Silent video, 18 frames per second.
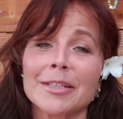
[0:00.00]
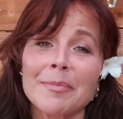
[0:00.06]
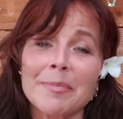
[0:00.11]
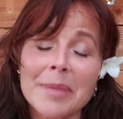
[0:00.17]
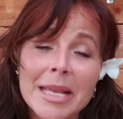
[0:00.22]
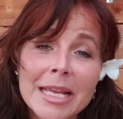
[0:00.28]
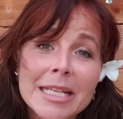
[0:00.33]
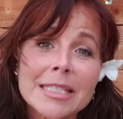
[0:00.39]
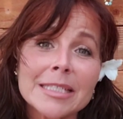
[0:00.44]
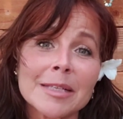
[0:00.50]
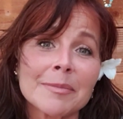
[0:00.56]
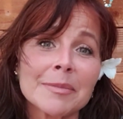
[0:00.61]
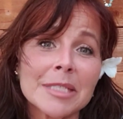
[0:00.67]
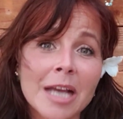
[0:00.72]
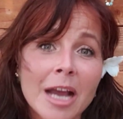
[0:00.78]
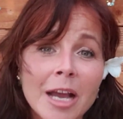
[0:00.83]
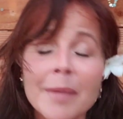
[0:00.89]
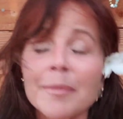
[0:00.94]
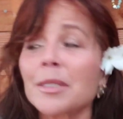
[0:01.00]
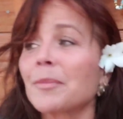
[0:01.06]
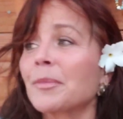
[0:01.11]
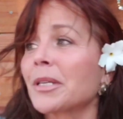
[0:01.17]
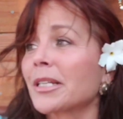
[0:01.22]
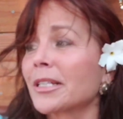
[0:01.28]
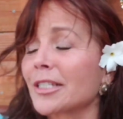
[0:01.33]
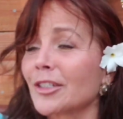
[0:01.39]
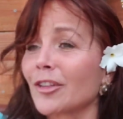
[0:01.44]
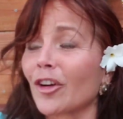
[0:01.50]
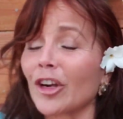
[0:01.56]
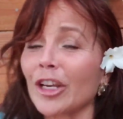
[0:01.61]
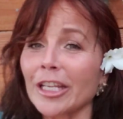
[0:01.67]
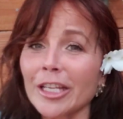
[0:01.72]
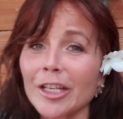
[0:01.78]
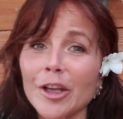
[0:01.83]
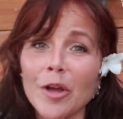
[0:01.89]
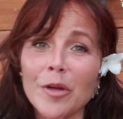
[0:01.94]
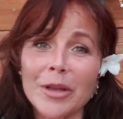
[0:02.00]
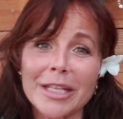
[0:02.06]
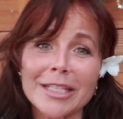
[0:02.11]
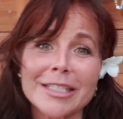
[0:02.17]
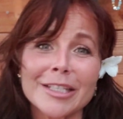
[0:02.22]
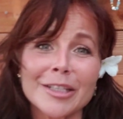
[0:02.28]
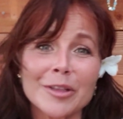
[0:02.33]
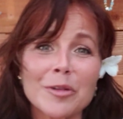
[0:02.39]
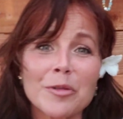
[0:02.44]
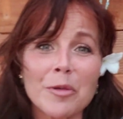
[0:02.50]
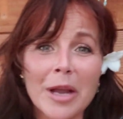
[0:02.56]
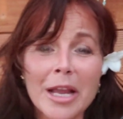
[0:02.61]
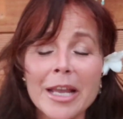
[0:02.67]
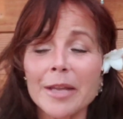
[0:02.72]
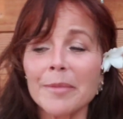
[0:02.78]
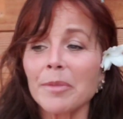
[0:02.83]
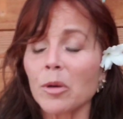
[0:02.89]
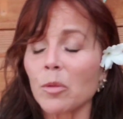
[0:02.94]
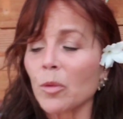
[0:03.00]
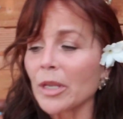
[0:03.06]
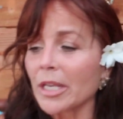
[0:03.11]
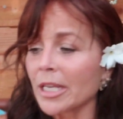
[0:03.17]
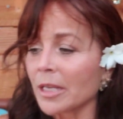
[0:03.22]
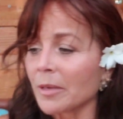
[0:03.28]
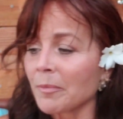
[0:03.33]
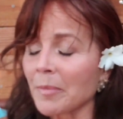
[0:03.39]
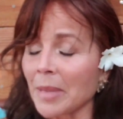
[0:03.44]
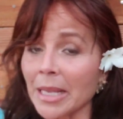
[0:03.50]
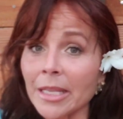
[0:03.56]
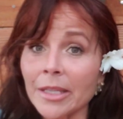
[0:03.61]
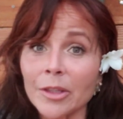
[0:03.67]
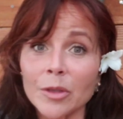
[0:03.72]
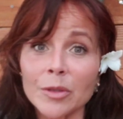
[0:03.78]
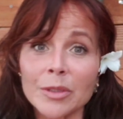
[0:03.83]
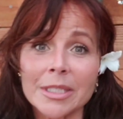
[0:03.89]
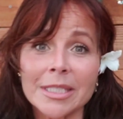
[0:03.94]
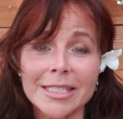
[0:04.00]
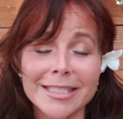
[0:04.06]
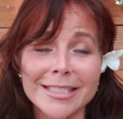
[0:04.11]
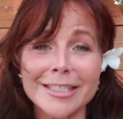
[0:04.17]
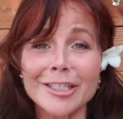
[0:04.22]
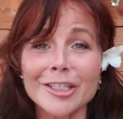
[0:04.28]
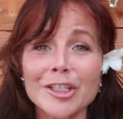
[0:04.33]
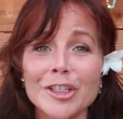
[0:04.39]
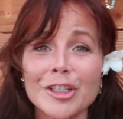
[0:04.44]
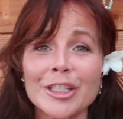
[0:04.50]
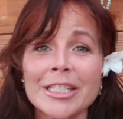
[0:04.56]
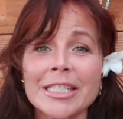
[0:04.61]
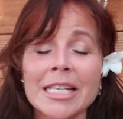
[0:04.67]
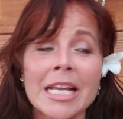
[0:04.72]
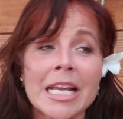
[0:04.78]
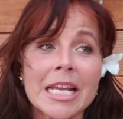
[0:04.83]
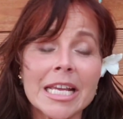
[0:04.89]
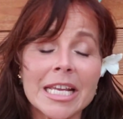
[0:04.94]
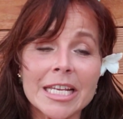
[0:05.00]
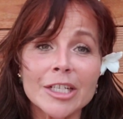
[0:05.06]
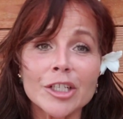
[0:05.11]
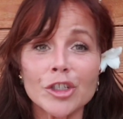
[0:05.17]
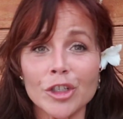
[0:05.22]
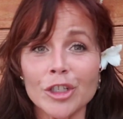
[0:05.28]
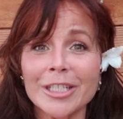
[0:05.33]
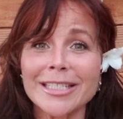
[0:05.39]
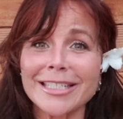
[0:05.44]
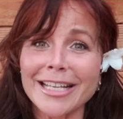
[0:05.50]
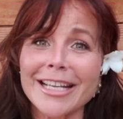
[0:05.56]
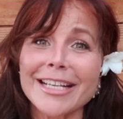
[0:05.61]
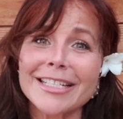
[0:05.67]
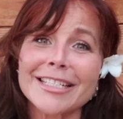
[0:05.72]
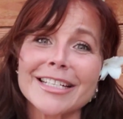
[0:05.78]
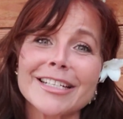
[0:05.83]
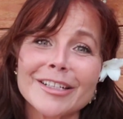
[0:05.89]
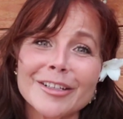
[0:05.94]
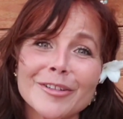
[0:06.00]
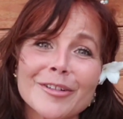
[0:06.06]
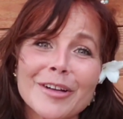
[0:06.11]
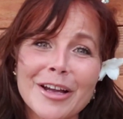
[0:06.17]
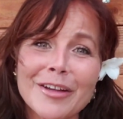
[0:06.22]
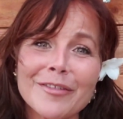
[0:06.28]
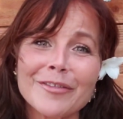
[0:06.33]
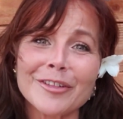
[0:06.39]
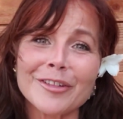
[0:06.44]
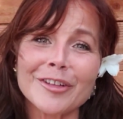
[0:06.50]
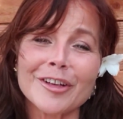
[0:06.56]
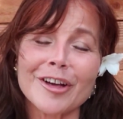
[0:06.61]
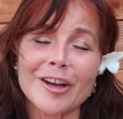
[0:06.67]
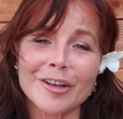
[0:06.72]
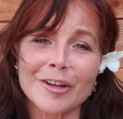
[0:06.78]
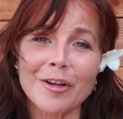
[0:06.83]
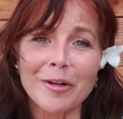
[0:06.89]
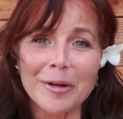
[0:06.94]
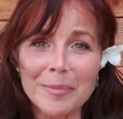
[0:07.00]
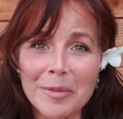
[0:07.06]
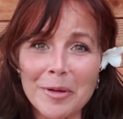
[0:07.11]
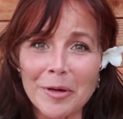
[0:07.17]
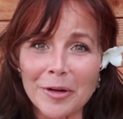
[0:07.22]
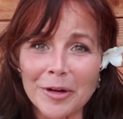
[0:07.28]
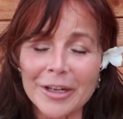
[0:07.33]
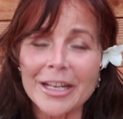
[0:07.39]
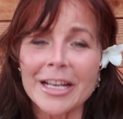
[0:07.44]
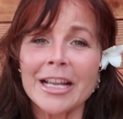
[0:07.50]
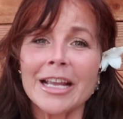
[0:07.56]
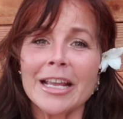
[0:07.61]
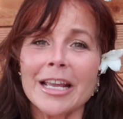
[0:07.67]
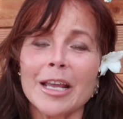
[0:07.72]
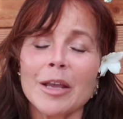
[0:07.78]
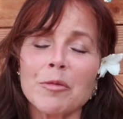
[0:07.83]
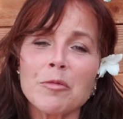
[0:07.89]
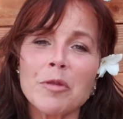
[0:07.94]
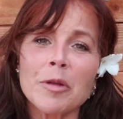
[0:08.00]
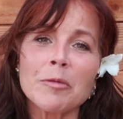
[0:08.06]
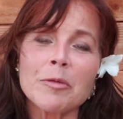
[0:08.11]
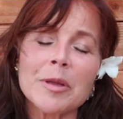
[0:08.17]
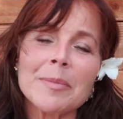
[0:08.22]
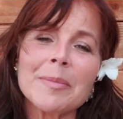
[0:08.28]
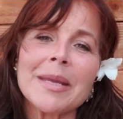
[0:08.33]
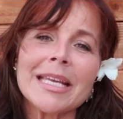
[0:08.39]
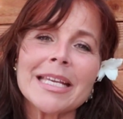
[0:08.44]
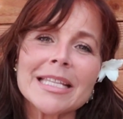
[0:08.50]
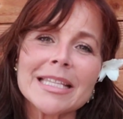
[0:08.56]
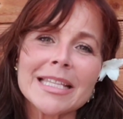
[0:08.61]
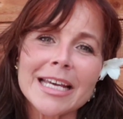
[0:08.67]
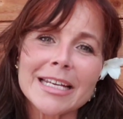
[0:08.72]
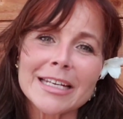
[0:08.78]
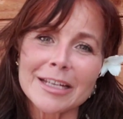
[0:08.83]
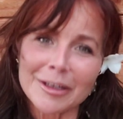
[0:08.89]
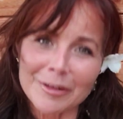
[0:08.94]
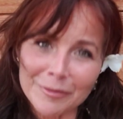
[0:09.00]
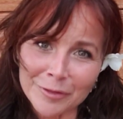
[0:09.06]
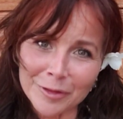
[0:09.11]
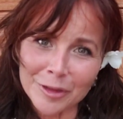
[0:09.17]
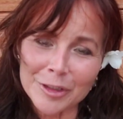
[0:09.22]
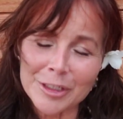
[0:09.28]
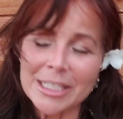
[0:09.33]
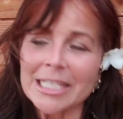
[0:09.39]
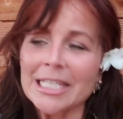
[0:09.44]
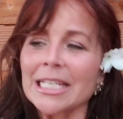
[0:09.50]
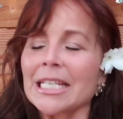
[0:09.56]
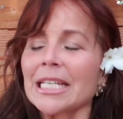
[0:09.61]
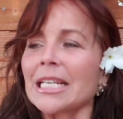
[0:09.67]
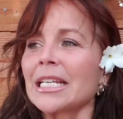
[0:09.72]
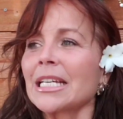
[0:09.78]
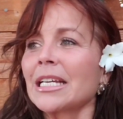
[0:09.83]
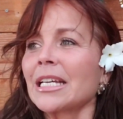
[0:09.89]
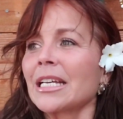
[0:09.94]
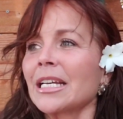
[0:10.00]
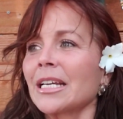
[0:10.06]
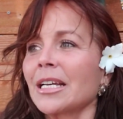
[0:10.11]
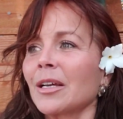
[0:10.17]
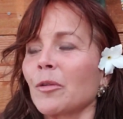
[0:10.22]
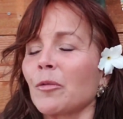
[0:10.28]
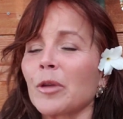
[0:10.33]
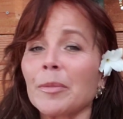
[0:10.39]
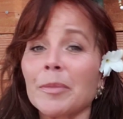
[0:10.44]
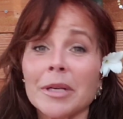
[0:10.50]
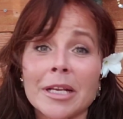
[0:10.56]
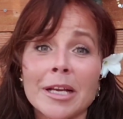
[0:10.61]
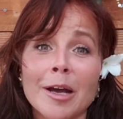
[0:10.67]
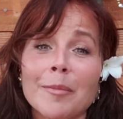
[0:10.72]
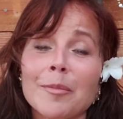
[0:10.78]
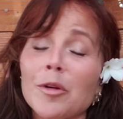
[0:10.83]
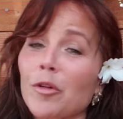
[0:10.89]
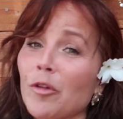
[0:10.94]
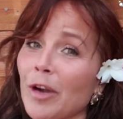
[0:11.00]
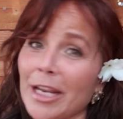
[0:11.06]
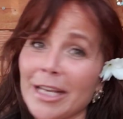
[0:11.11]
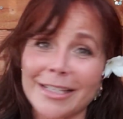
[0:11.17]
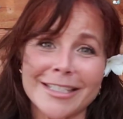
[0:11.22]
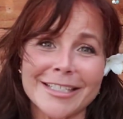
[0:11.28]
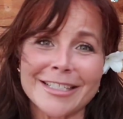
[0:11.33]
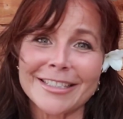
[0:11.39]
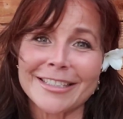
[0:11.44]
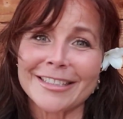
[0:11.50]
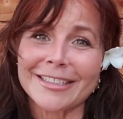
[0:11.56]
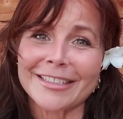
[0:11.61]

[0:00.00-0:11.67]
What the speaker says: to make sometimes because our ego gets in the way, but we can make those decisions. It just takes a little effort on our part. And when we make that effort, we become great.